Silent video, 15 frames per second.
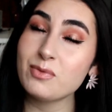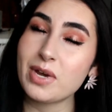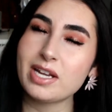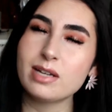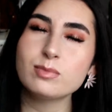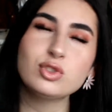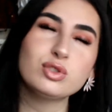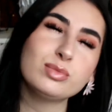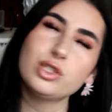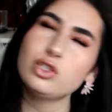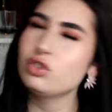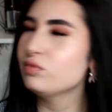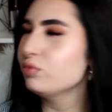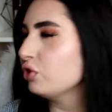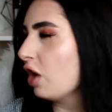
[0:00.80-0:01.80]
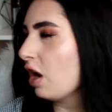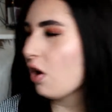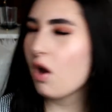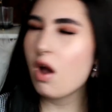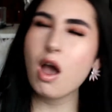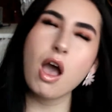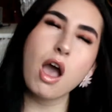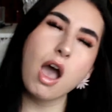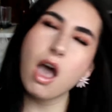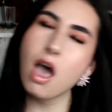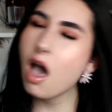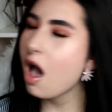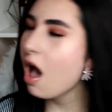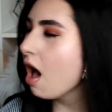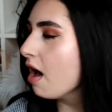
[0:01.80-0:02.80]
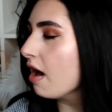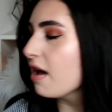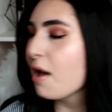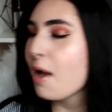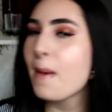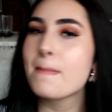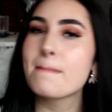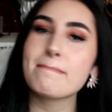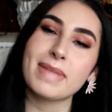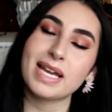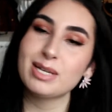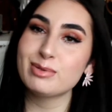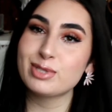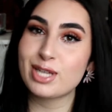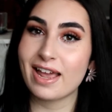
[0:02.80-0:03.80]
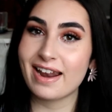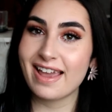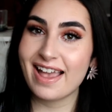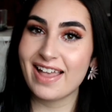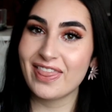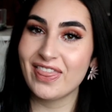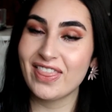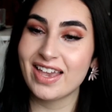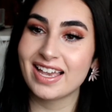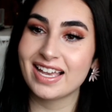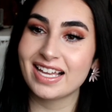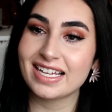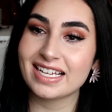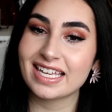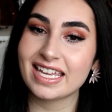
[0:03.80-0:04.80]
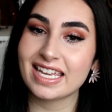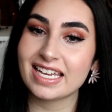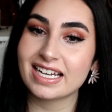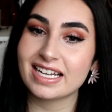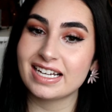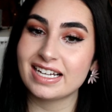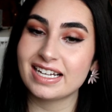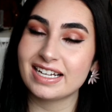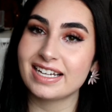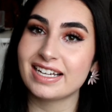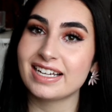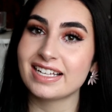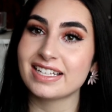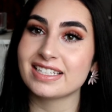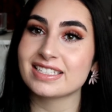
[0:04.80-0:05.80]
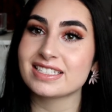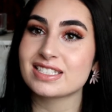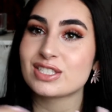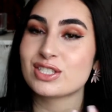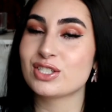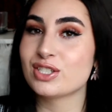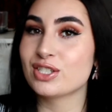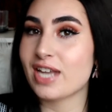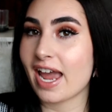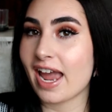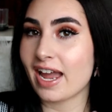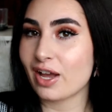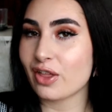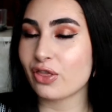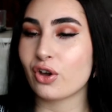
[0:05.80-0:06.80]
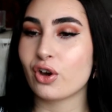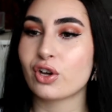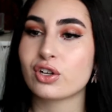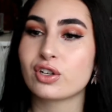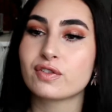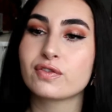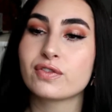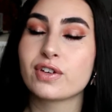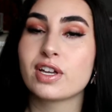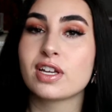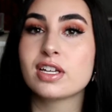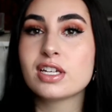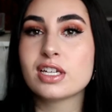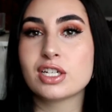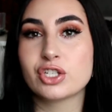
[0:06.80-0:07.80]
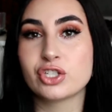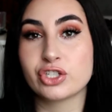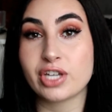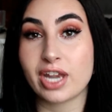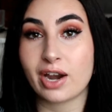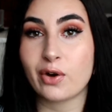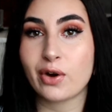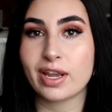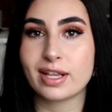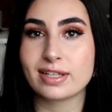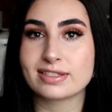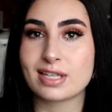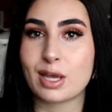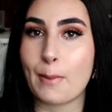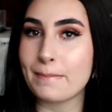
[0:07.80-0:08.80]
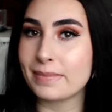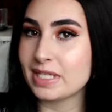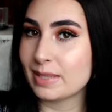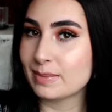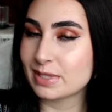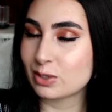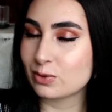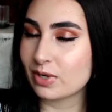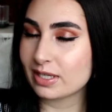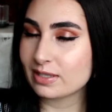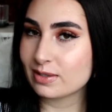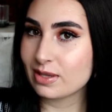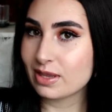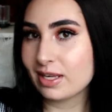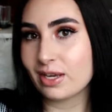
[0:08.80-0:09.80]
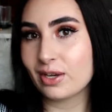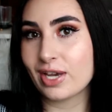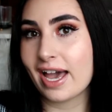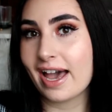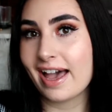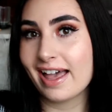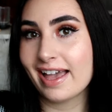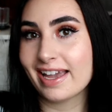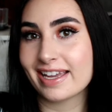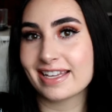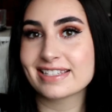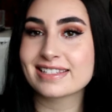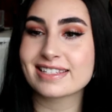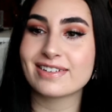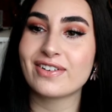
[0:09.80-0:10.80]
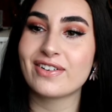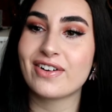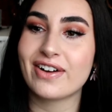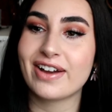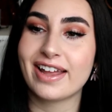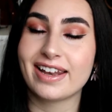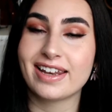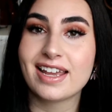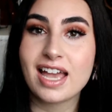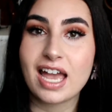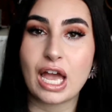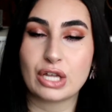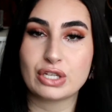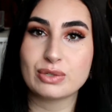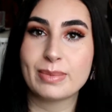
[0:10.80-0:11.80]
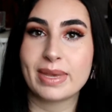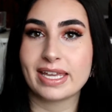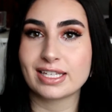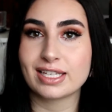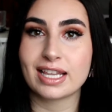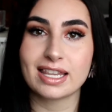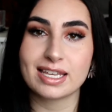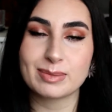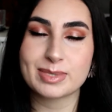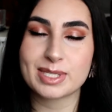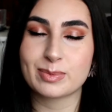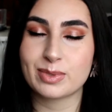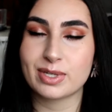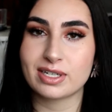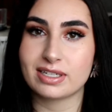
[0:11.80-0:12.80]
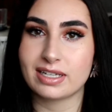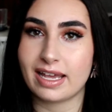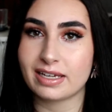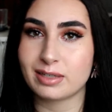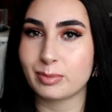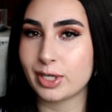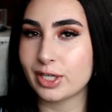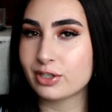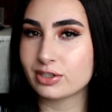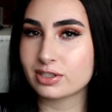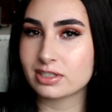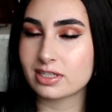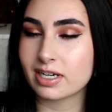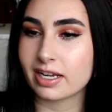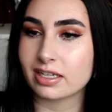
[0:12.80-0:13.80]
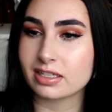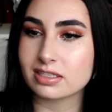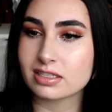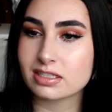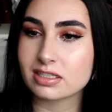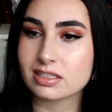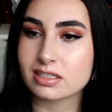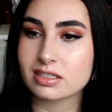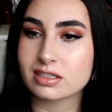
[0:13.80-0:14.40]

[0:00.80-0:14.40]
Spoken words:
welcome to my YouTube channel! My name is Canan, and today I thought of sharing some tips and tricks with you guys on how to make your lips appear like bigger and